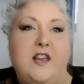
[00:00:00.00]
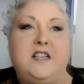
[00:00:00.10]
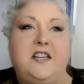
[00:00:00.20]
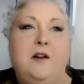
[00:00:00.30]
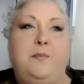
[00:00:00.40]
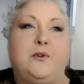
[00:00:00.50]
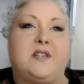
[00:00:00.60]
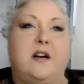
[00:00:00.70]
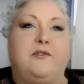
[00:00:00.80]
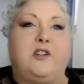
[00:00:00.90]

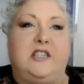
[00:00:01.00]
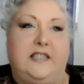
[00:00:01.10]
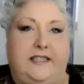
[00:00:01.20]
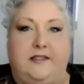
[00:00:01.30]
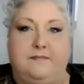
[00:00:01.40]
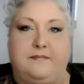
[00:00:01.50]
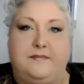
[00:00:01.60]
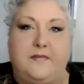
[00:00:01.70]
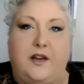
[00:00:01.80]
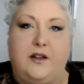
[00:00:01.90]
Examples of clean.
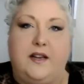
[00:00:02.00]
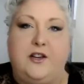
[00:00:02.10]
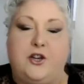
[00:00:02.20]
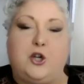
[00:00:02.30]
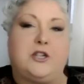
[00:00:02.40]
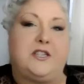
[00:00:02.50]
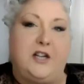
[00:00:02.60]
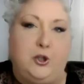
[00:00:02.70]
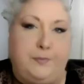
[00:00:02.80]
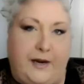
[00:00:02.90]
You're a
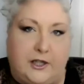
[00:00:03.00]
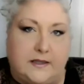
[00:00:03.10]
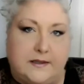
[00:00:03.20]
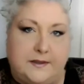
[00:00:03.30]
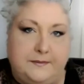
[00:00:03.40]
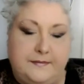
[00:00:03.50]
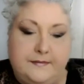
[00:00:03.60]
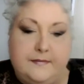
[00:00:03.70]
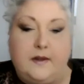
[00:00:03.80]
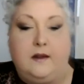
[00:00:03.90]
single parent.
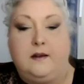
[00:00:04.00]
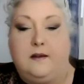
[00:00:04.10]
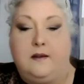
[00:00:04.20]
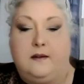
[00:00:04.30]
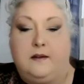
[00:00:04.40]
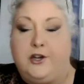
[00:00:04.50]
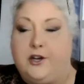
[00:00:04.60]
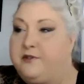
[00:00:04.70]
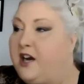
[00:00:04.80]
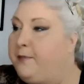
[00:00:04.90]

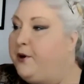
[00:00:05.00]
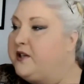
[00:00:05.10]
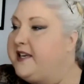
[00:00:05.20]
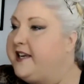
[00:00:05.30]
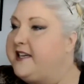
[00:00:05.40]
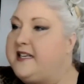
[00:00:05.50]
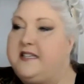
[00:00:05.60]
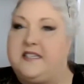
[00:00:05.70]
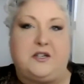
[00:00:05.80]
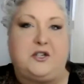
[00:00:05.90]
You have a couple of
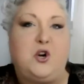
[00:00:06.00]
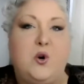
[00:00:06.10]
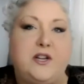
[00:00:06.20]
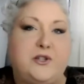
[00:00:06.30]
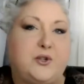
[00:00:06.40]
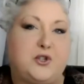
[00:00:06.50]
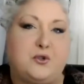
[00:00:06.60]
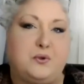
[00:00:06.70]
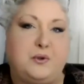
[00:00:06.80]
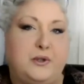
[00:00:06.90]
kids and toys are
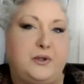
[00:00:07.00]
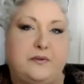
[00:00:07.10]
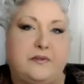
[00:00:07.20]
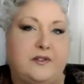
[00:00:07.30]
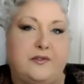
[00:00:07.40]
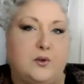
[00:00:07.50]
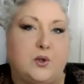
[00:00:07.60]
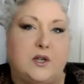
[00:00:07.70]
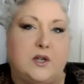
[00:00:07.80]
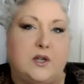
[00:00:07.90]
strewn all over the
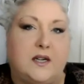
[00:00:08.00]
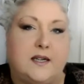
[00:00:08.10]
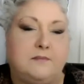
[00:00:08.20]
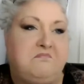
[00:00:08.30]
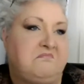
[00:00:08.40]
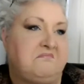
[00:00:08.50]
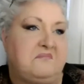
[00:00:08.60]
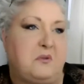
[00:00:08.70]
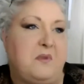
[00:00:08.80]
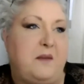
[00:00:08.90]
floor.
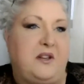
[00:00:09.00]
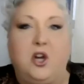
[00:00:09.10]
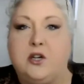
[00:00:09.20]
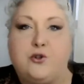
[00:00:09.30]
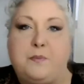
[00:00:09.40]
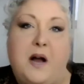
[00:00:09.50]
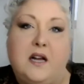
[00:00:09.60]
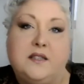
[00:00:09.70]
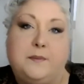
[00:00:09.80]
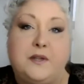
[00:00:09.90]
There might be laundry
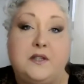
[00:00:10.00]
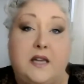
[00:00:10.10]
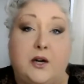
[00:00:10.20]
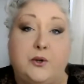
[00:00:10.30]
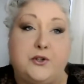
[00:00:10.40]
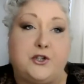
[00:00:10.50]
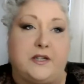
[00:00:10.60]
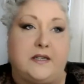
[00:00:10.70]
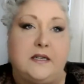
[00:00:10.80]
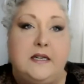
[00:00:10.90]
piled up on the couch
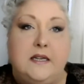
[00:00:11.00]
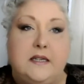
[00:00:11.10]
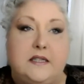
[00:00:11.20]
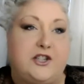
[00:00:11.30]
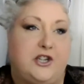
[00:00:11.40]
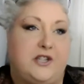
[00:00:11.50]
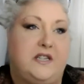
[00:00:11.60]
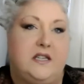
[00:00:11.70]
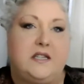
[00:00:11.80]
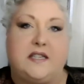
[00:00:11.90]
and dishes
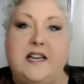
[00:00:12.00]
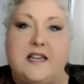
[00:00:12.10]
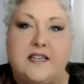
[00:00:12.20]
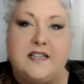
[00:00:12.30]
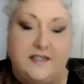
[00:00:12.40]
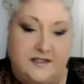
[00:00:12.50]
in the sink.